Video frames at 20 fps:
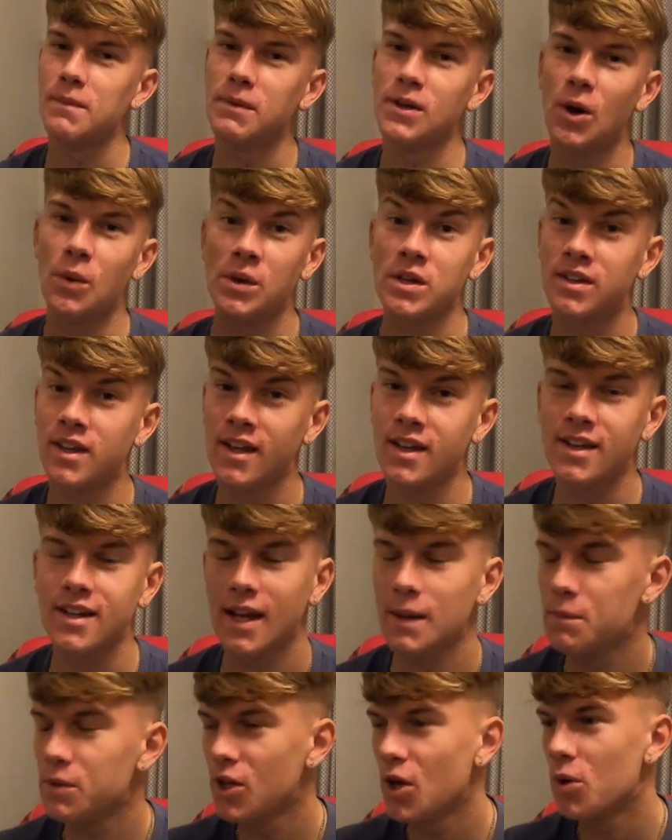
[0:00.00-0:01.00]
Let me know what you
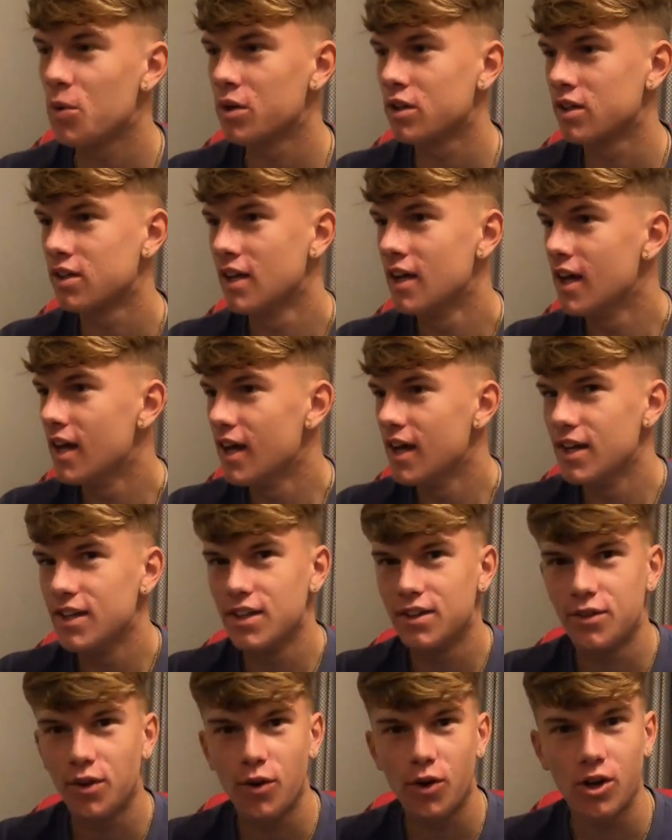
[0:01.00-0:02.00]
think, let me know what
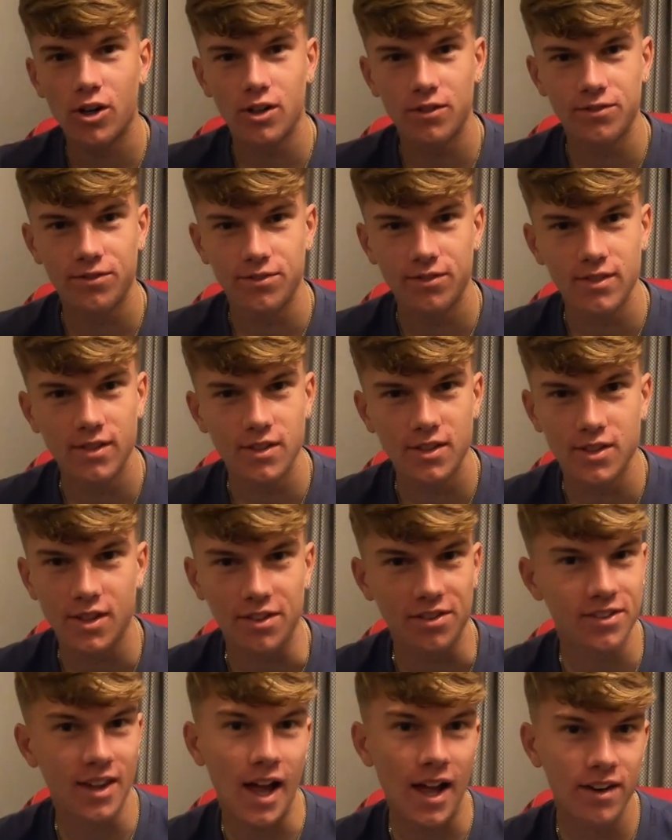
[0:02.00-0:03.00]
you thought of
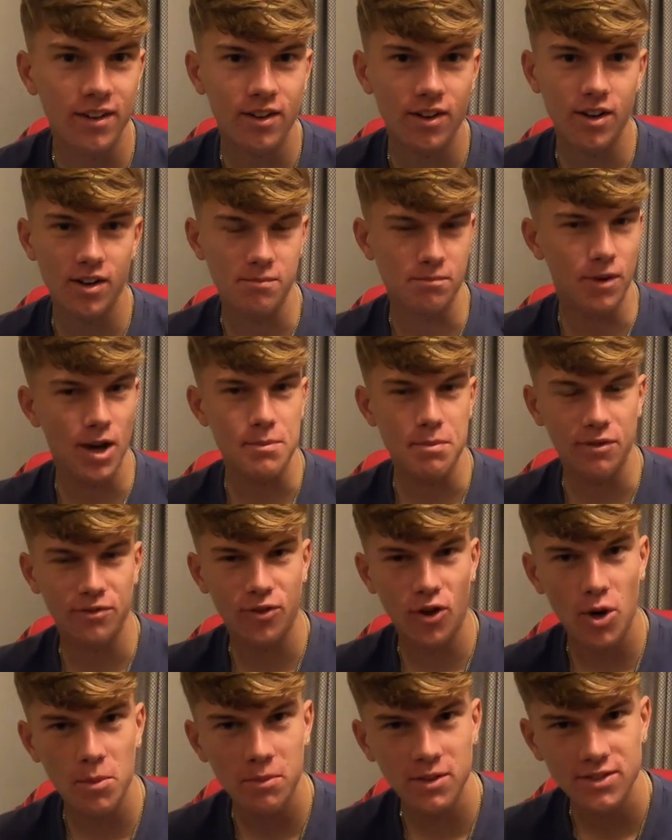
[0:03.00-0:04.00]
the standard, my
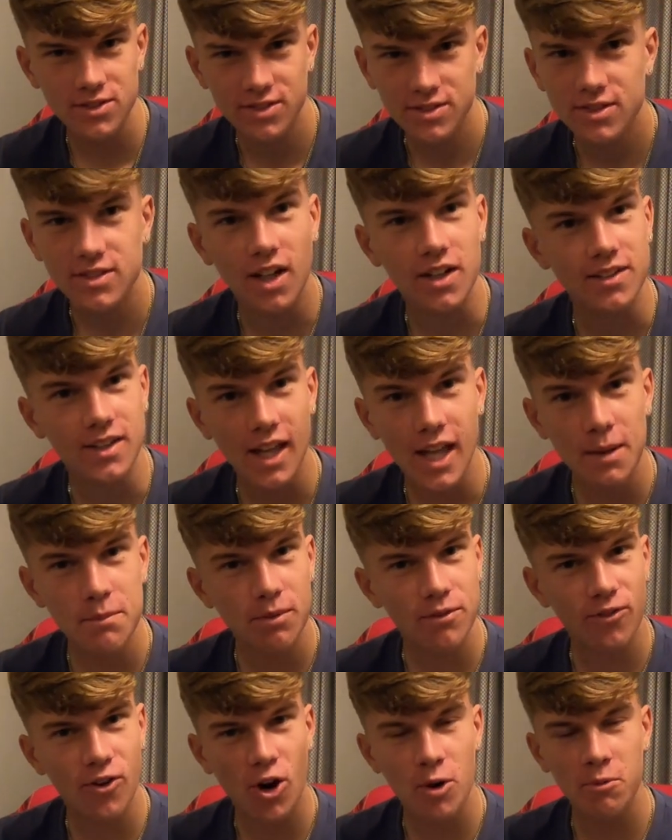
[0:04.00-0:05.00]
performance, our
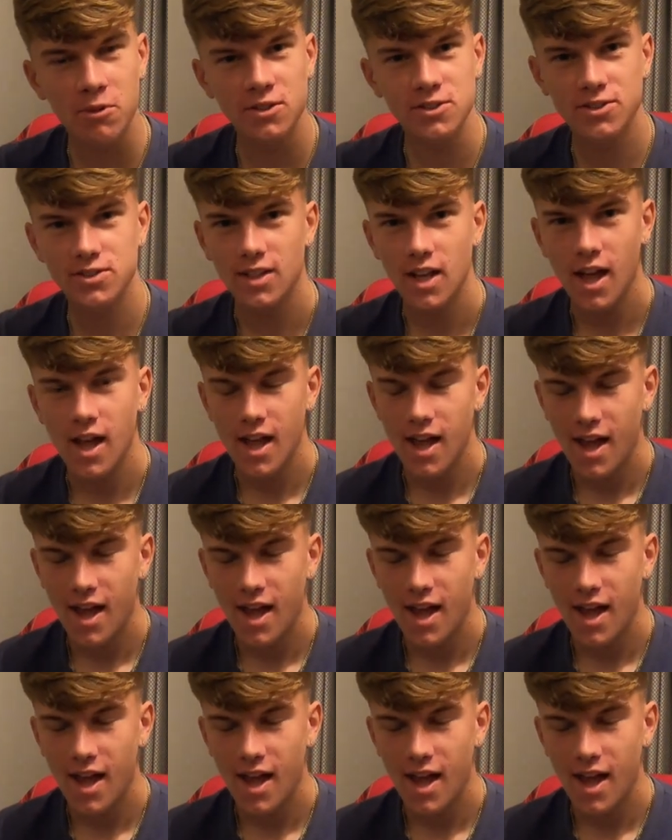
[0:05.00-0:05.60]
team performance.